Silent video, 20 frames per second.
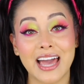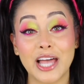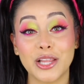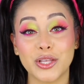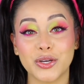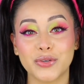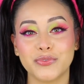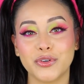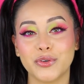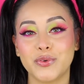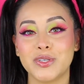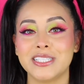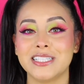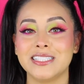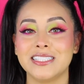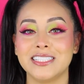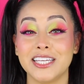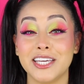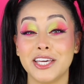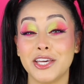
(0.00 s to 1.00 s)
I look forward to
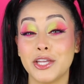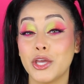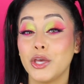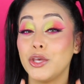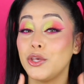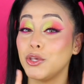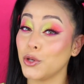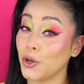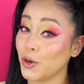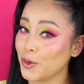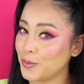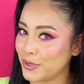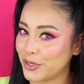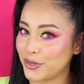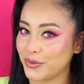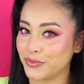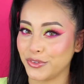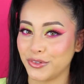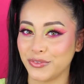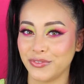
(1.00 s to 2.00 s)
seeing your
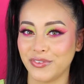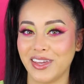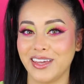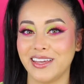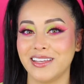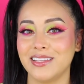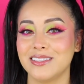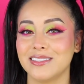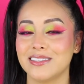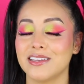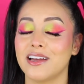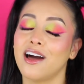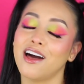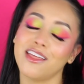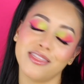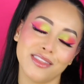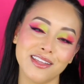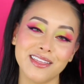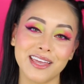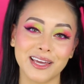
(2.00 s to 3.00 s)
beautiful face
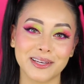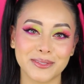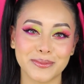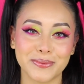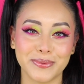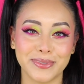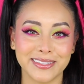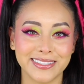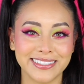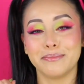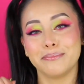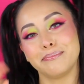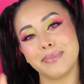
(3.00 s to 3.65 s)
on the next one.